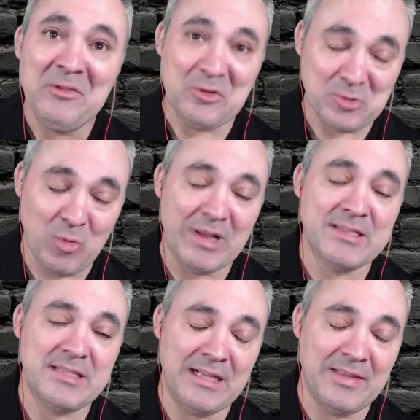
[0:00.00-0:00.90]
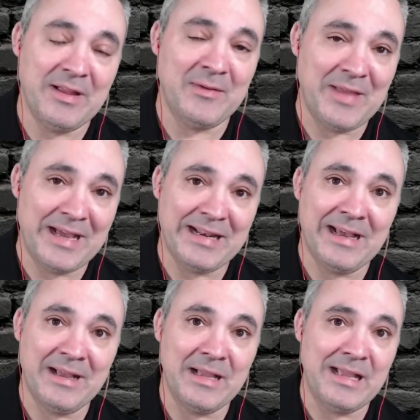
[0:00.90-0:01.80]
There's one scene in there
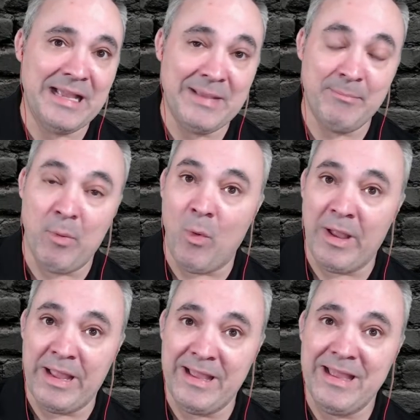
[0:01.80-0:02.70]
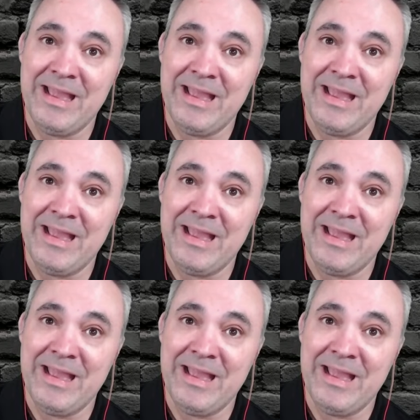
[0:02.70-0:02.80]
that it boy,